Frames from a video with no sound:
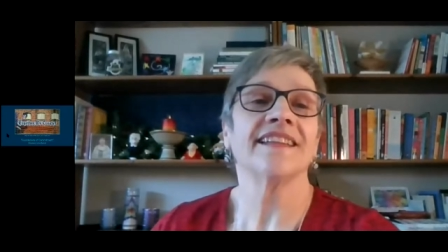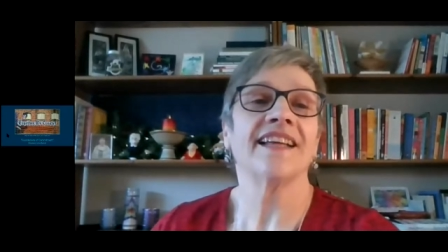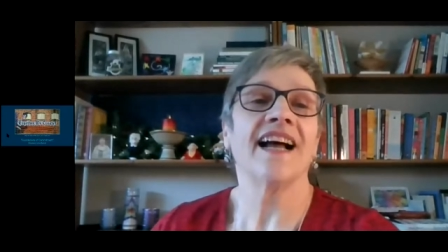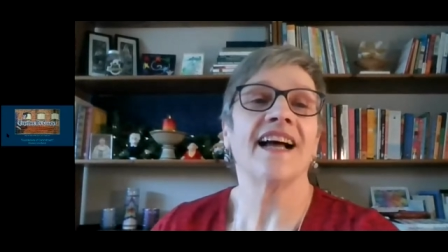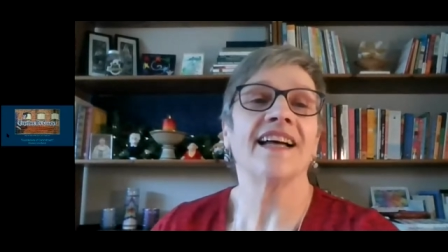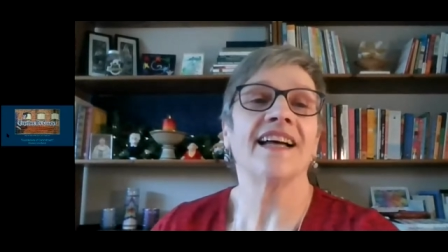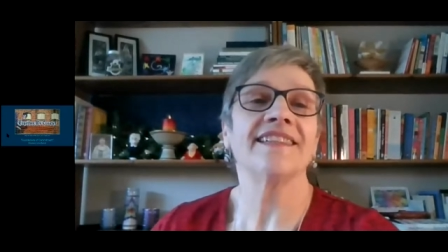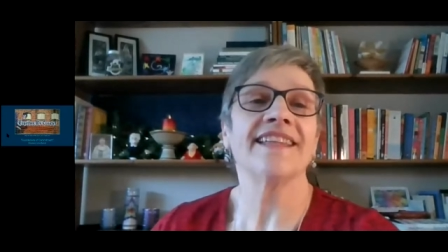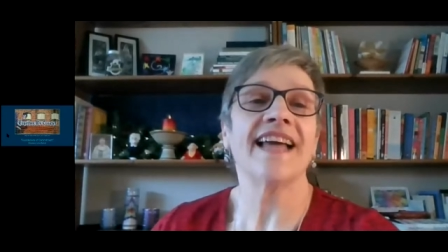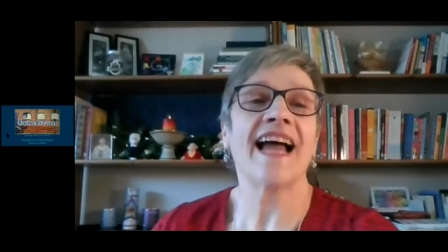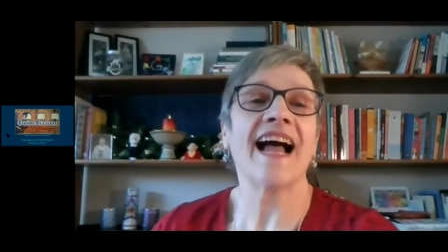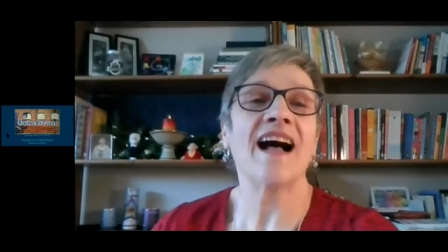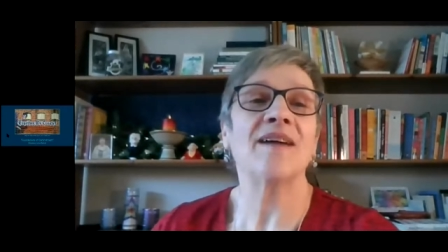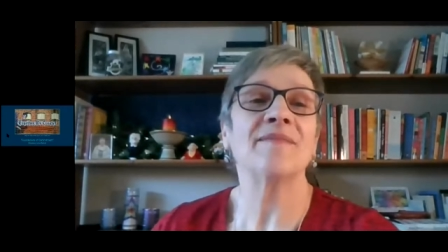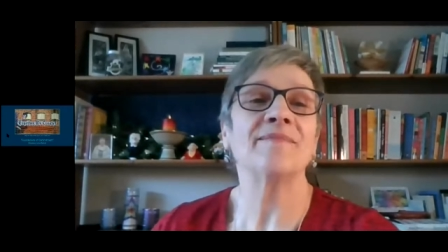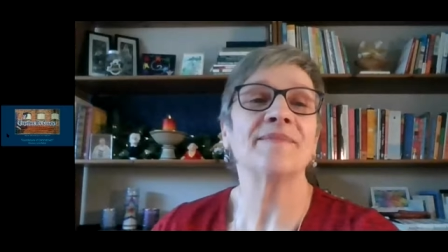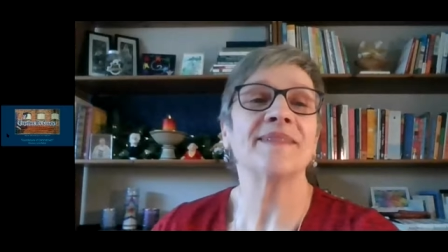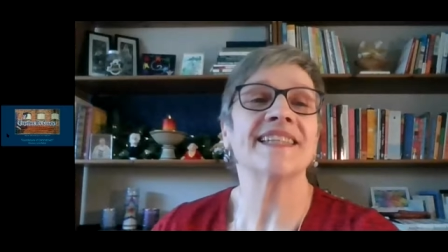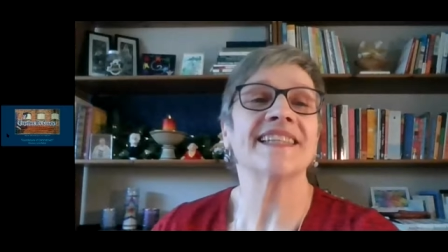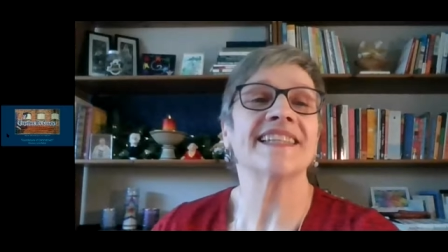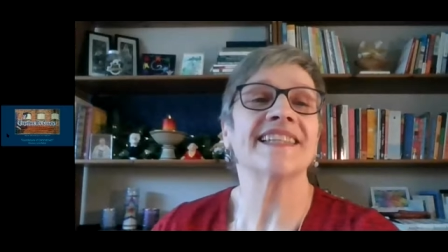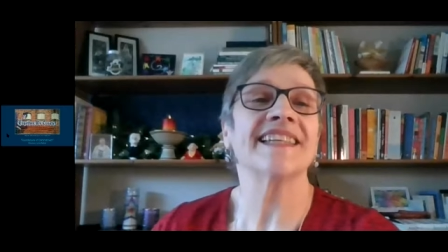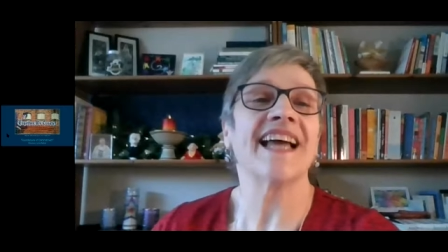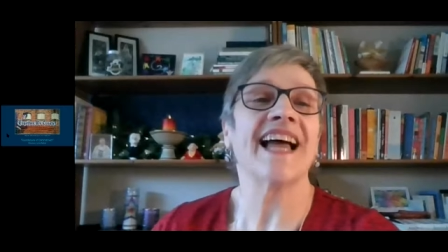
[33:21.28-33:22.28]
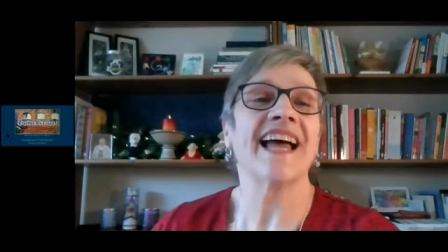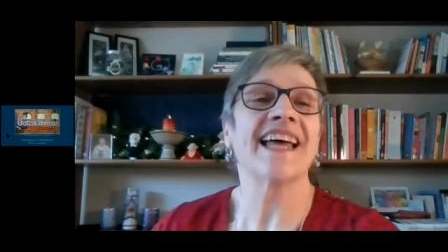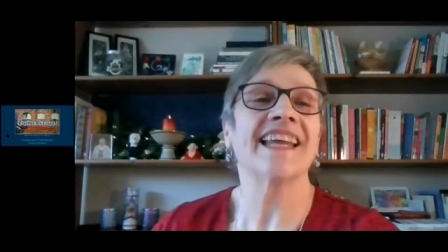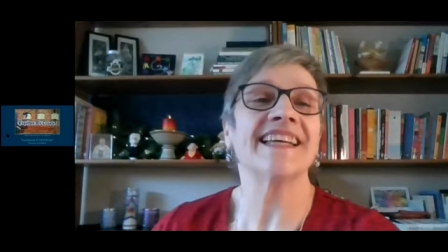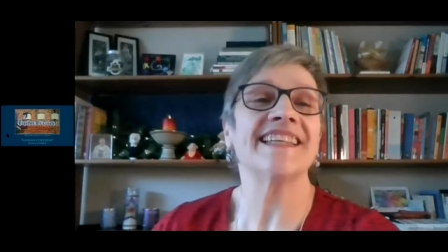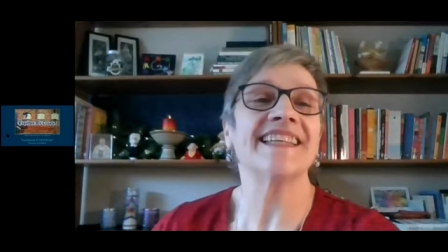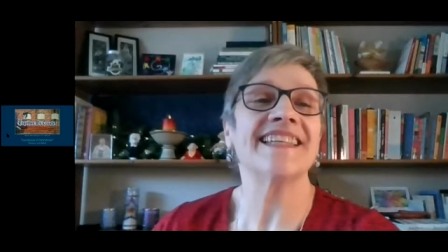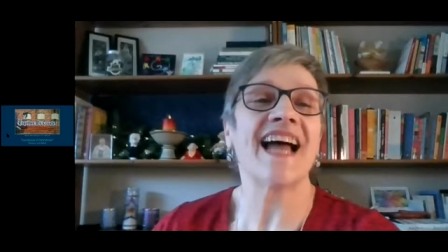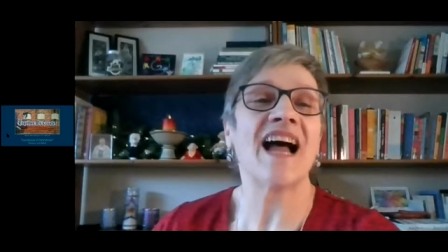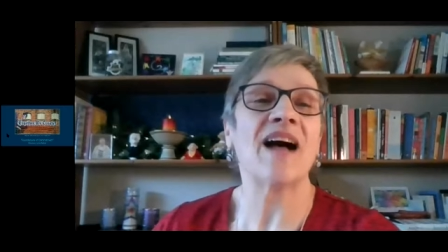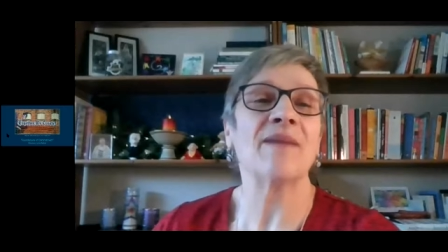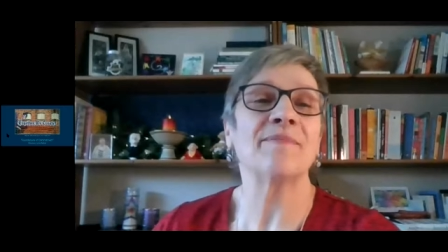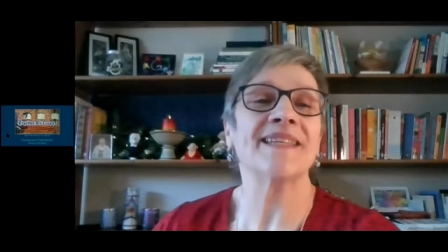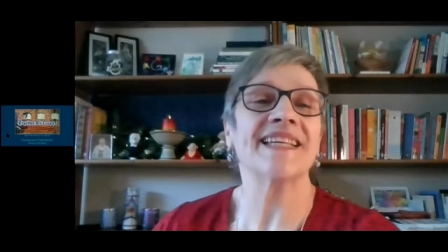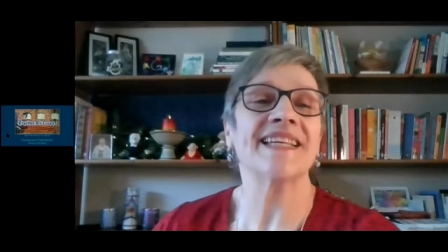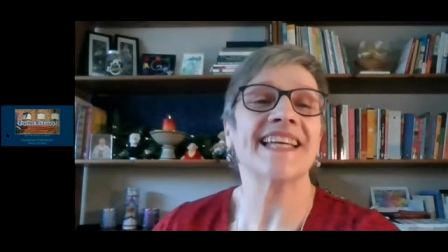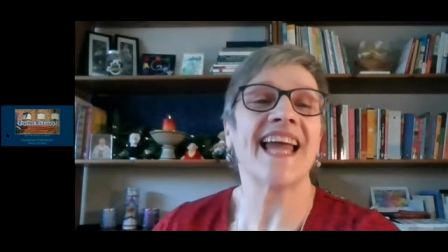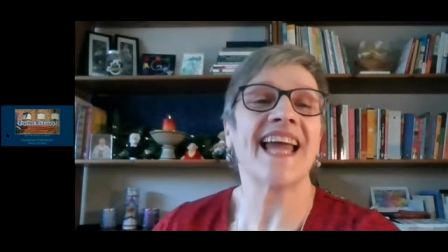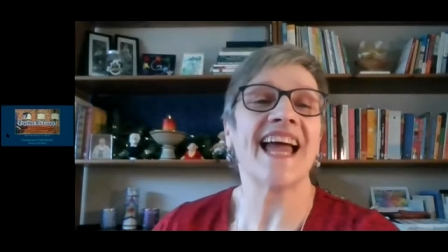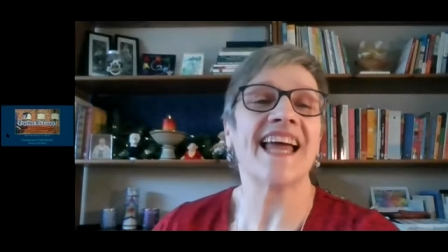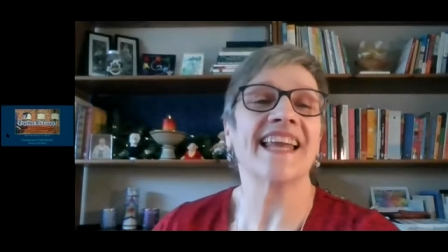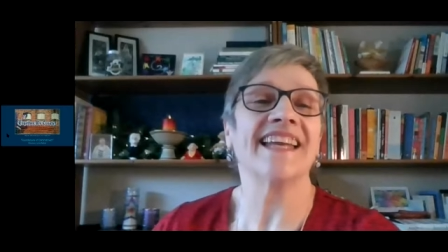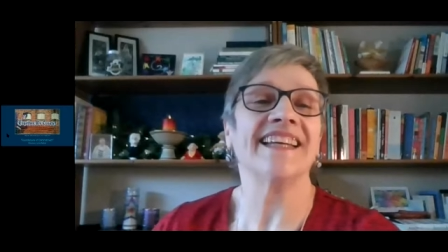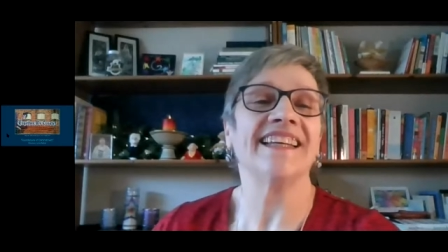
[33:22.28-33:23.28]
Adapt and adapt
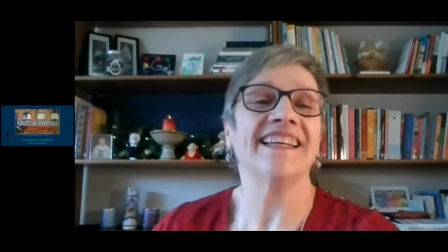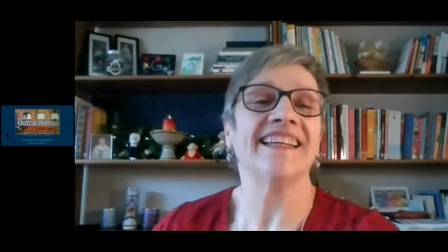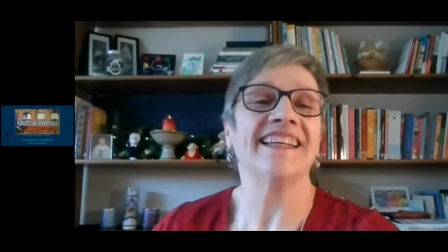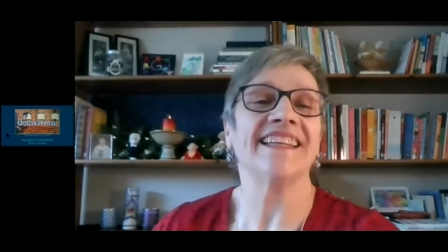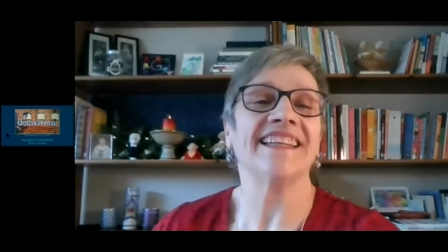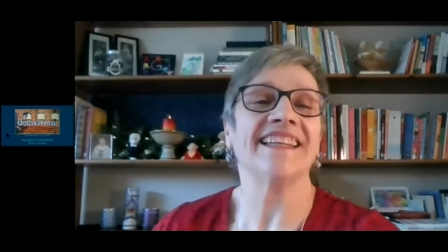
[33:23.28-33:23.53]
again.